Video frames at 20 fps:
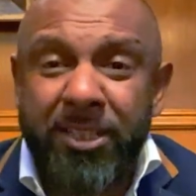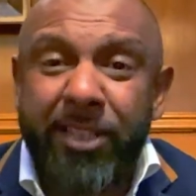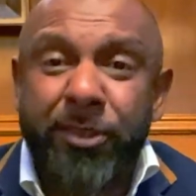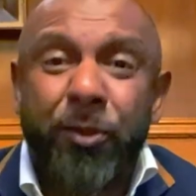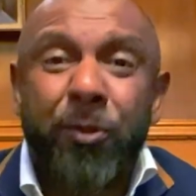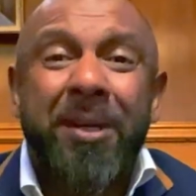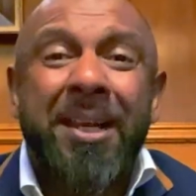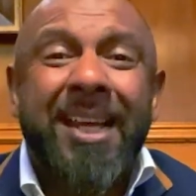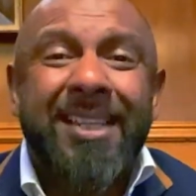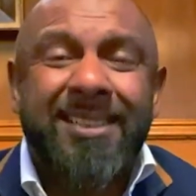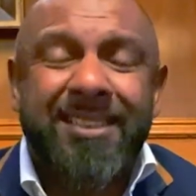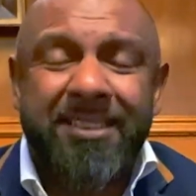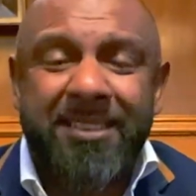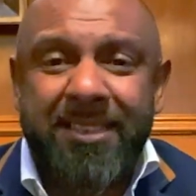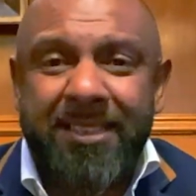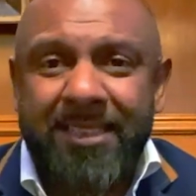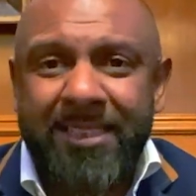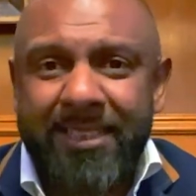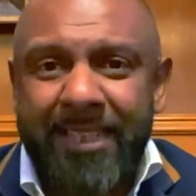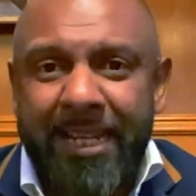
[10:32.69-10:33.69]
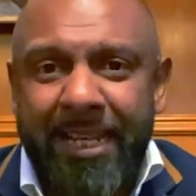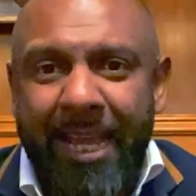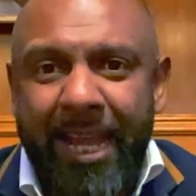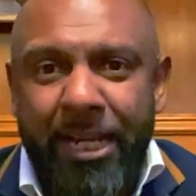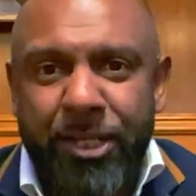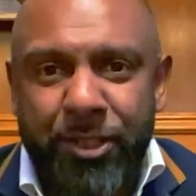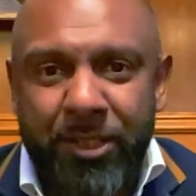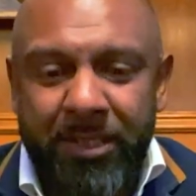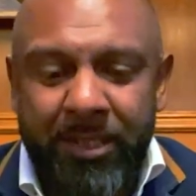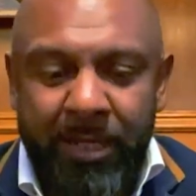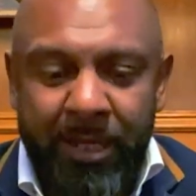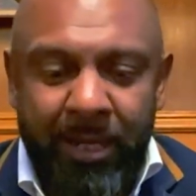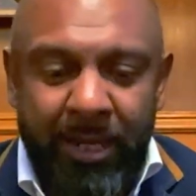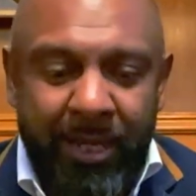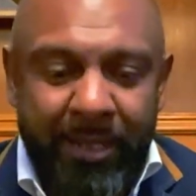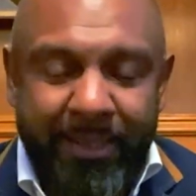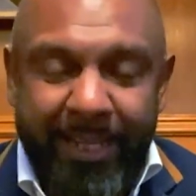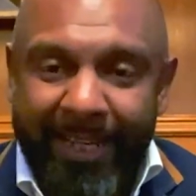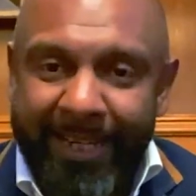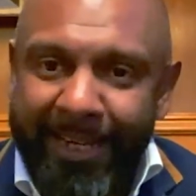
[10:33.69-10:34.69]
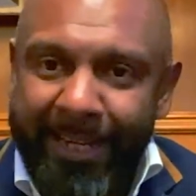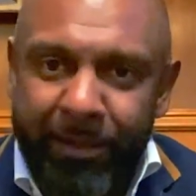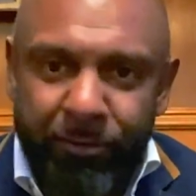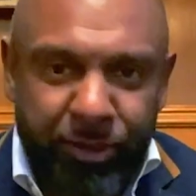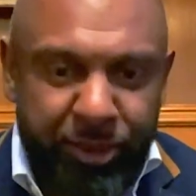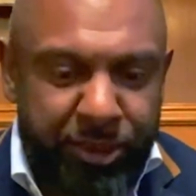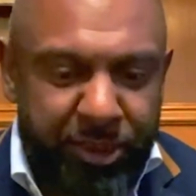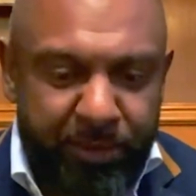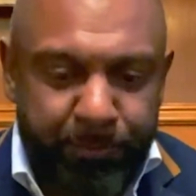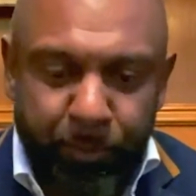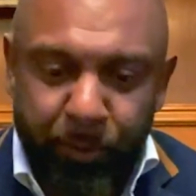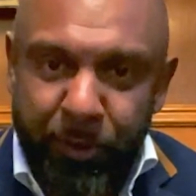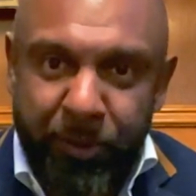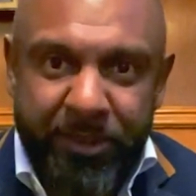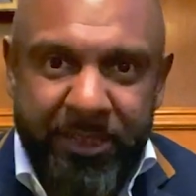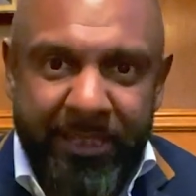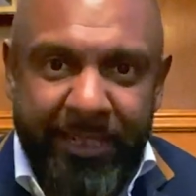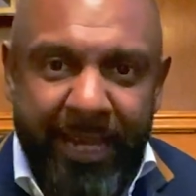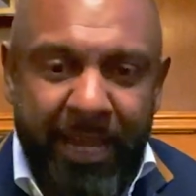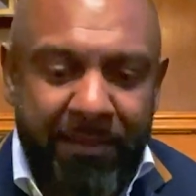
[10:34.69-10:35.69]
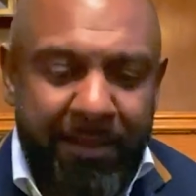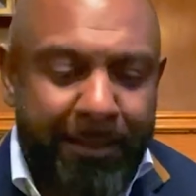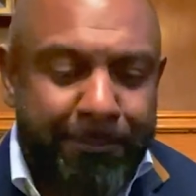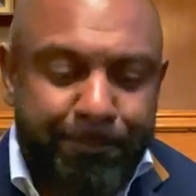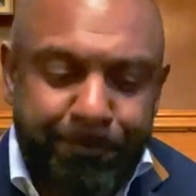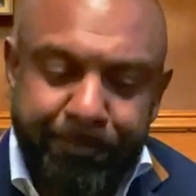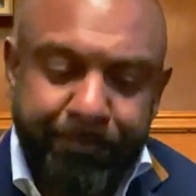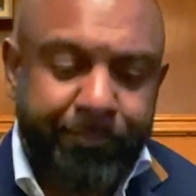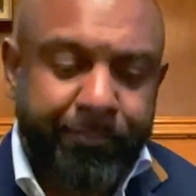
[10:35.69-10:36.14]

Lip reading: They do less than an estate agent. They literally just put you together,